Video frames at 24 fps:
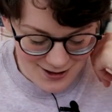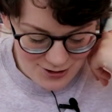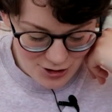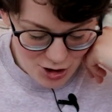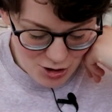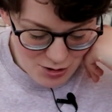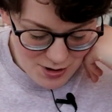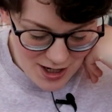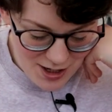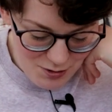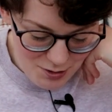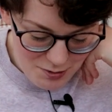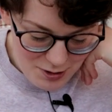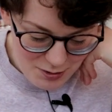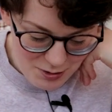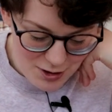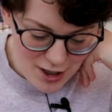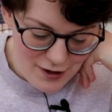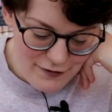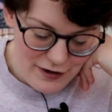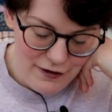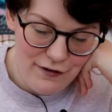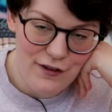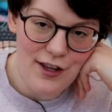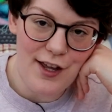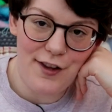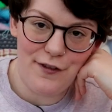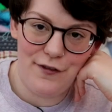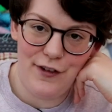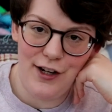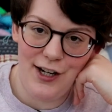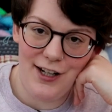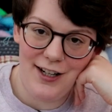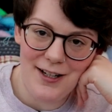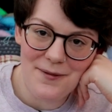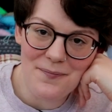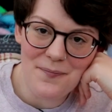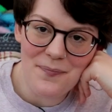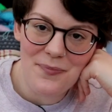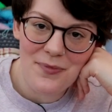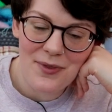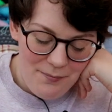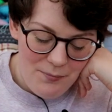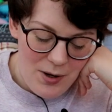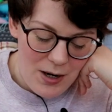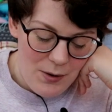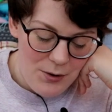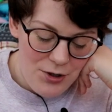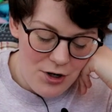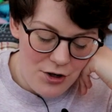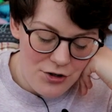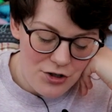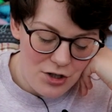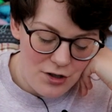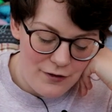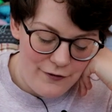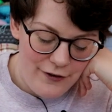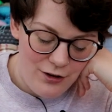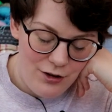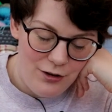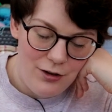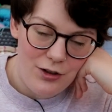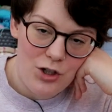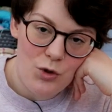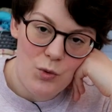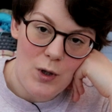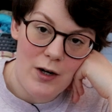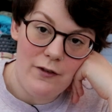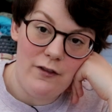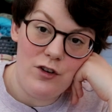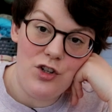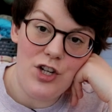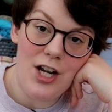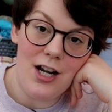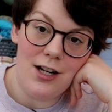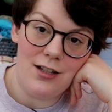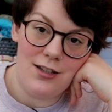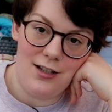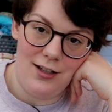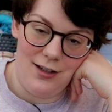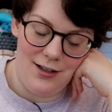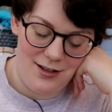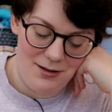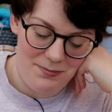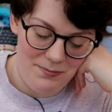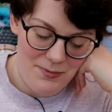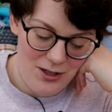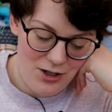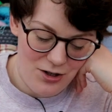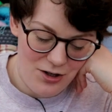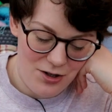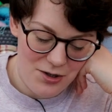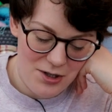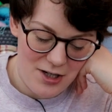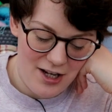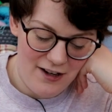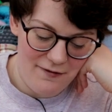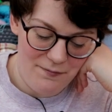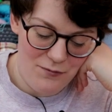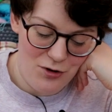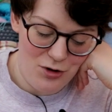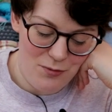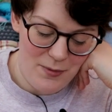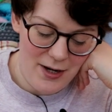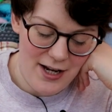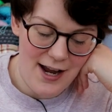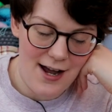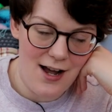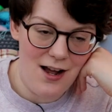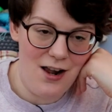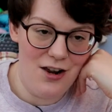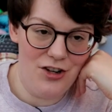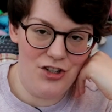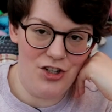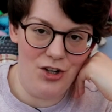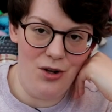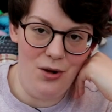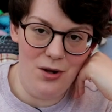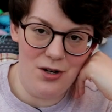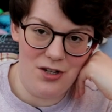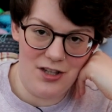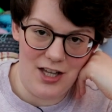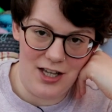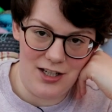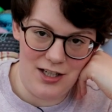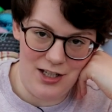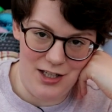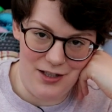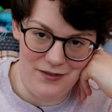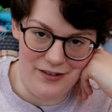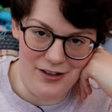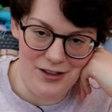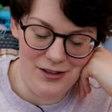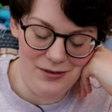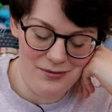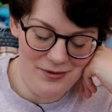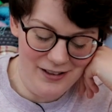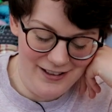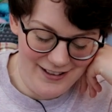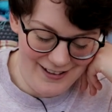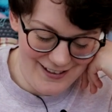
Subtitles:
So it would be worth it for that feeling. But I would also feel quite rejected because I put my heart and soul into that either.